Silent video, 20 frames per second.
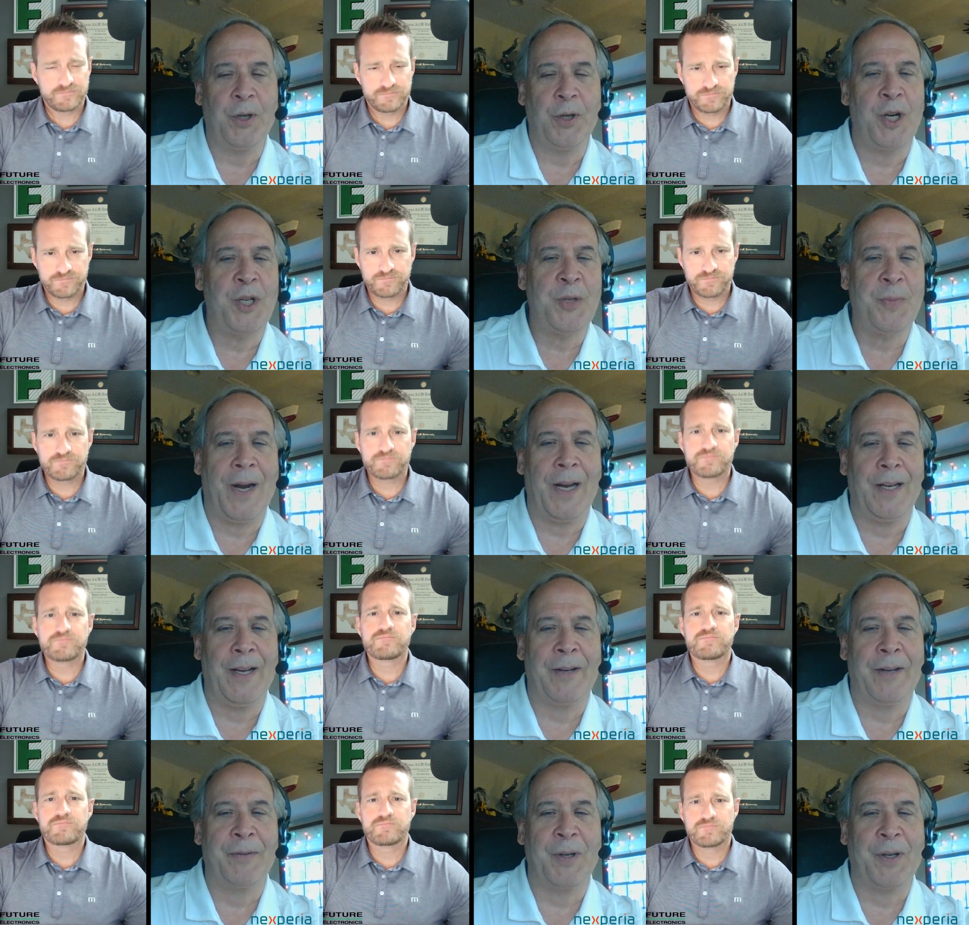Speaker 1: I charge my
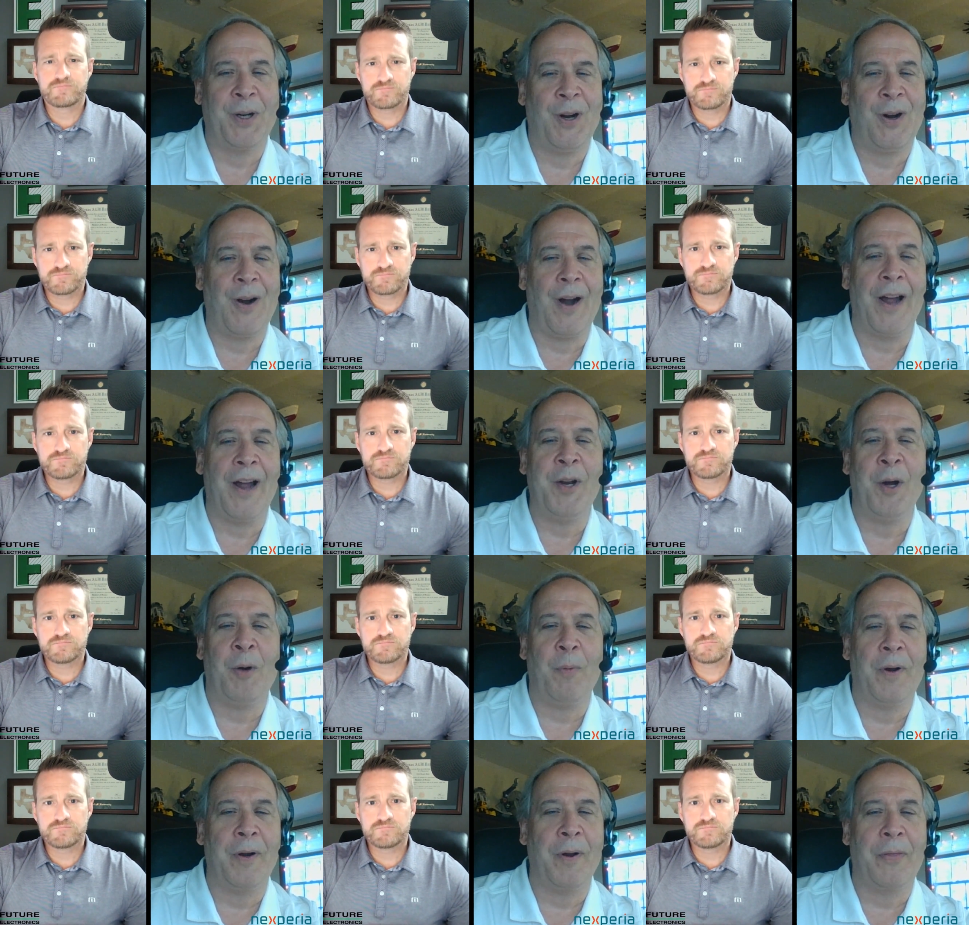electric car, I
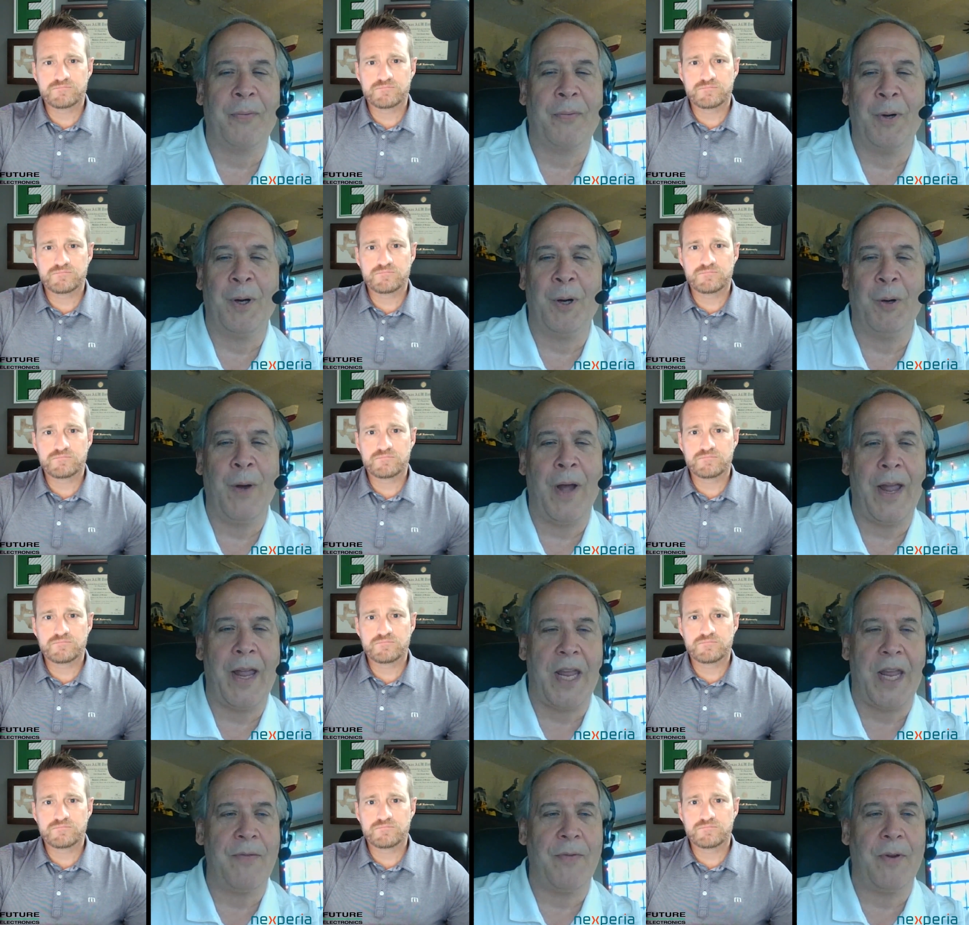don't want to throw
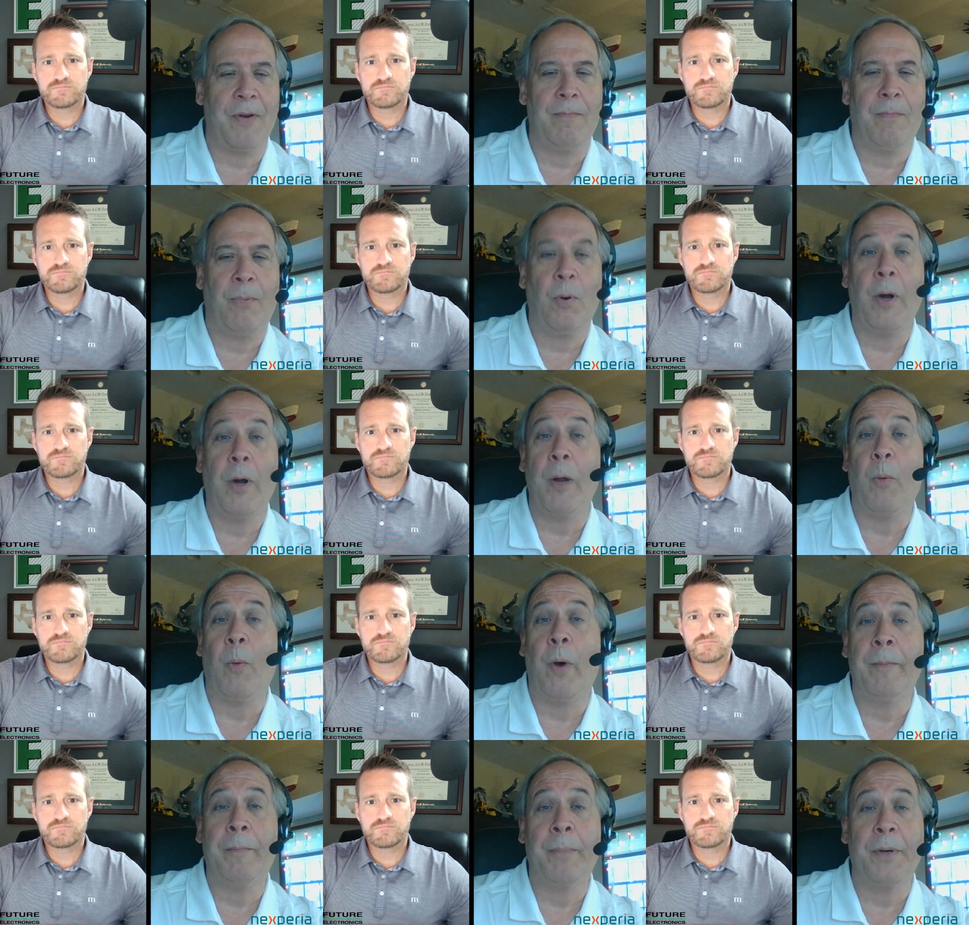away even
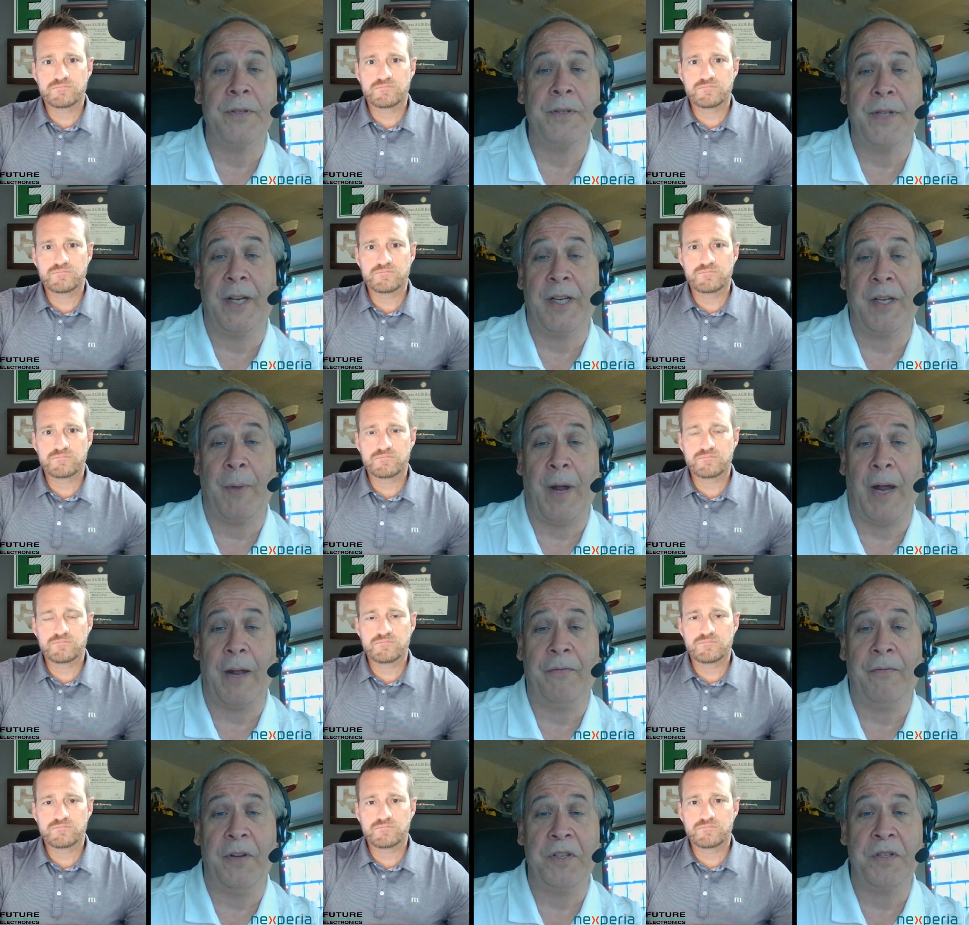0.1% of
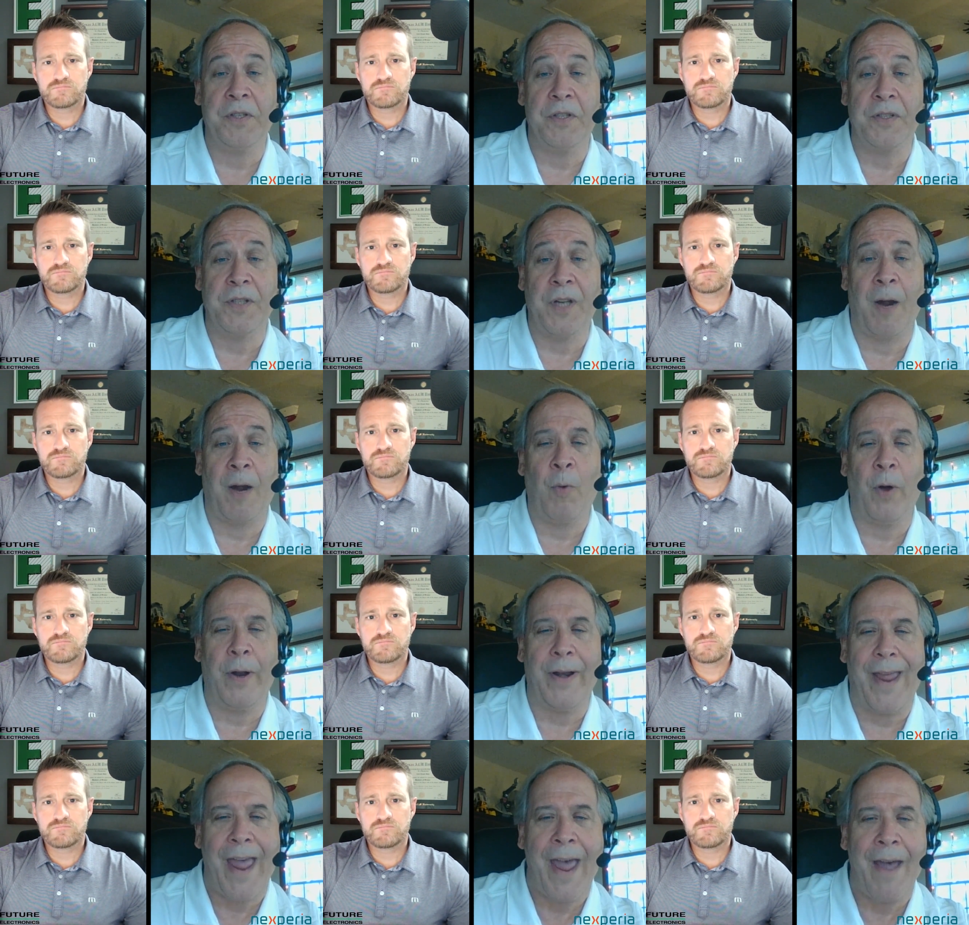my efficiency. I
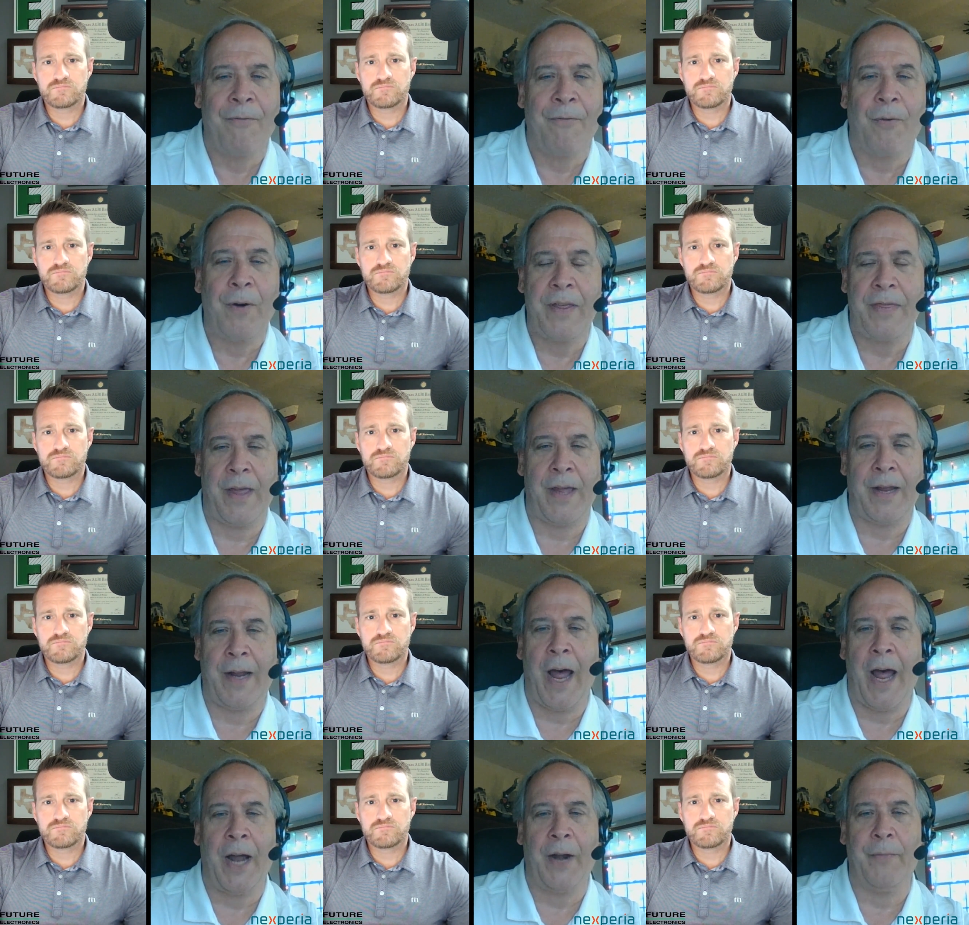want
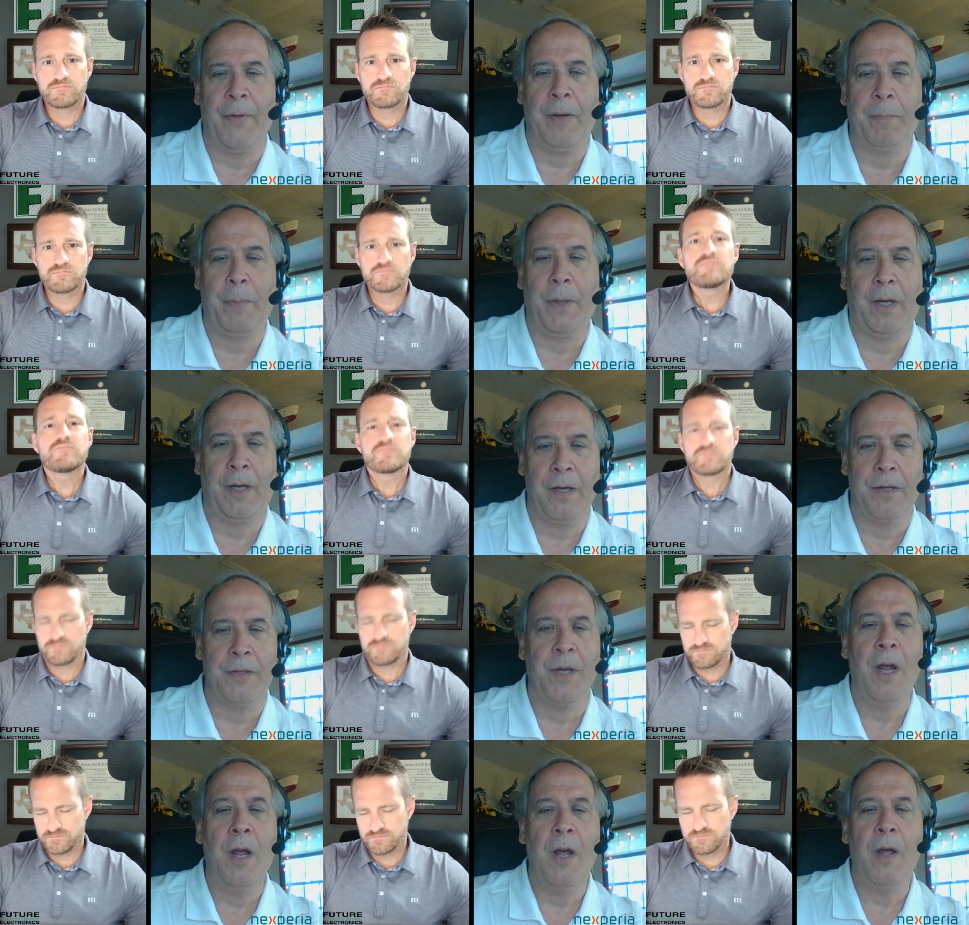everything out of it
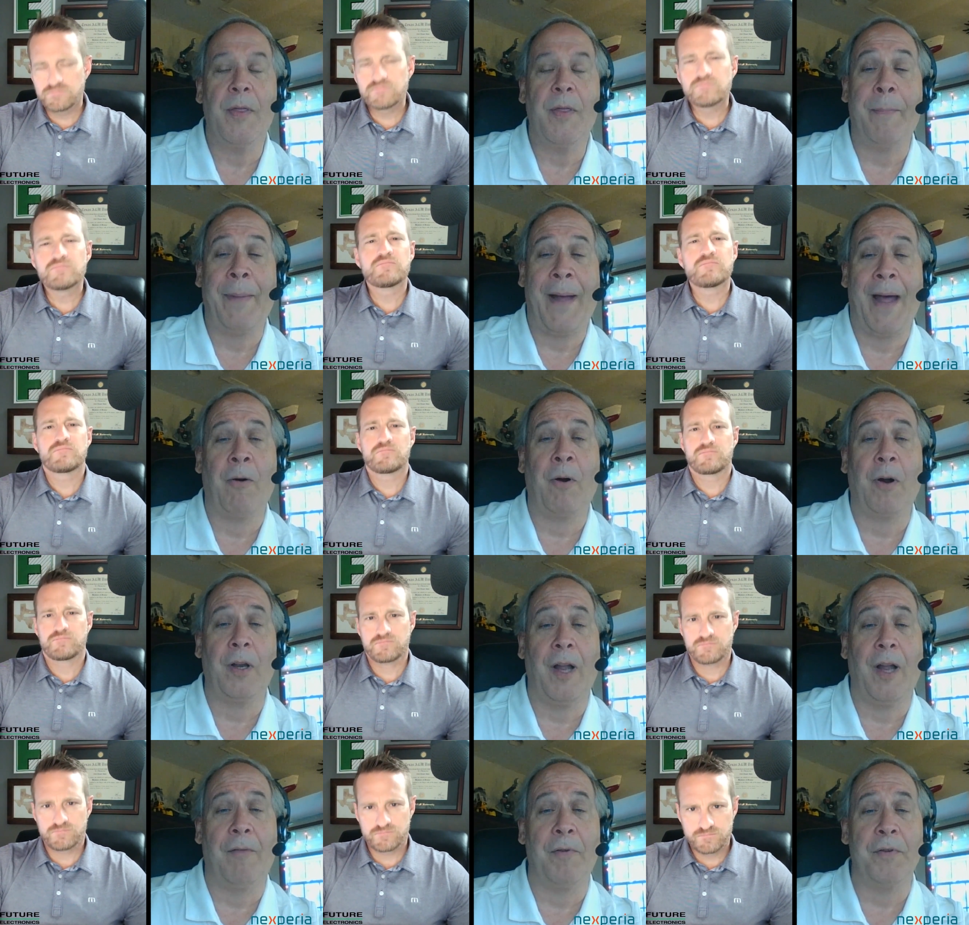because the
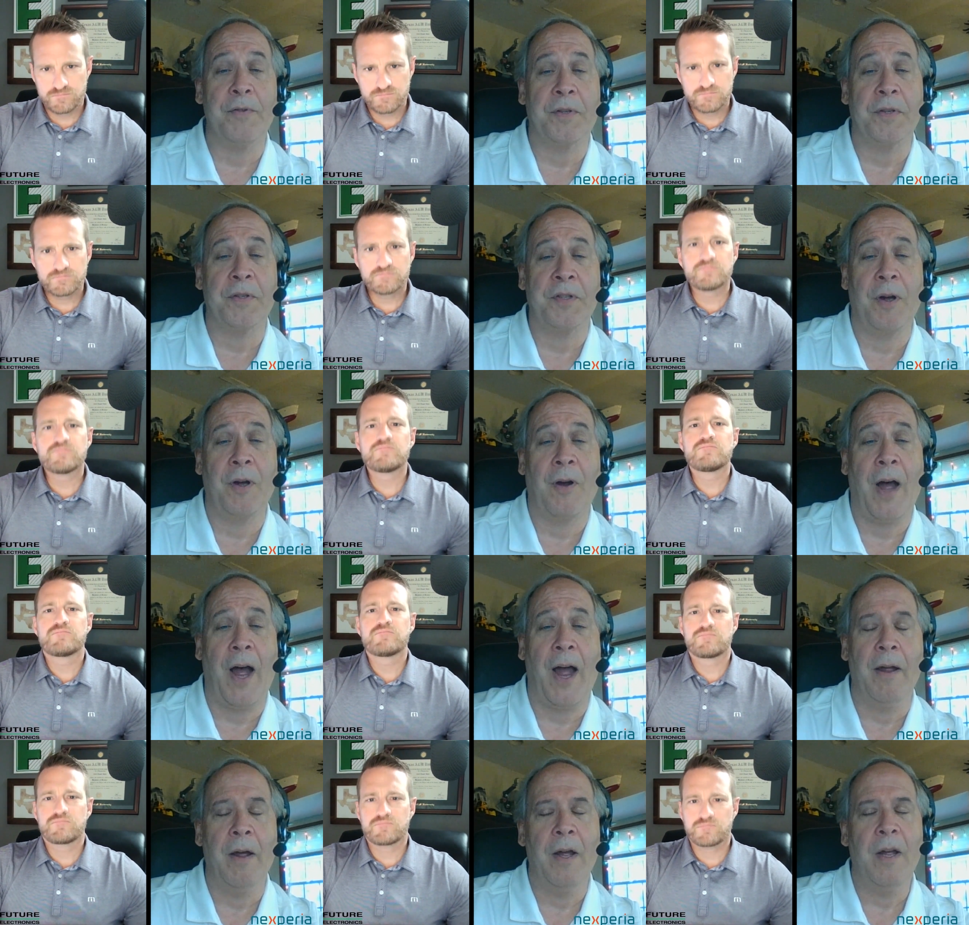power levels are so
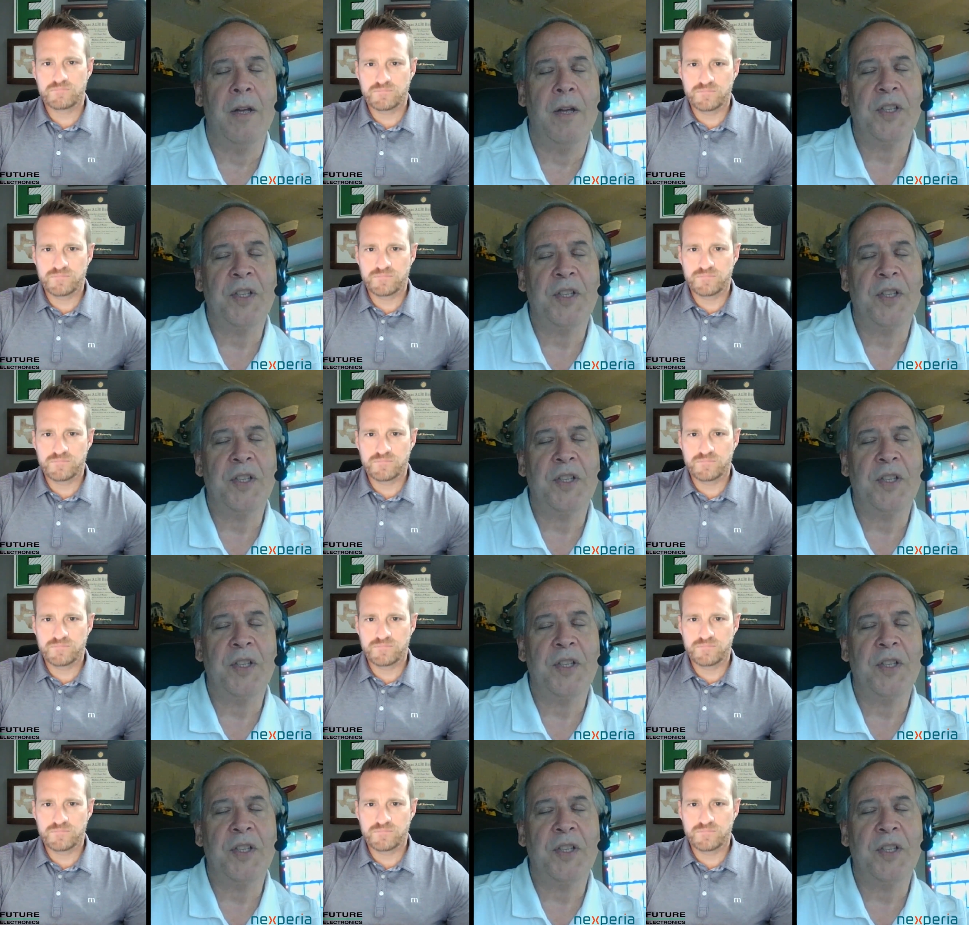high.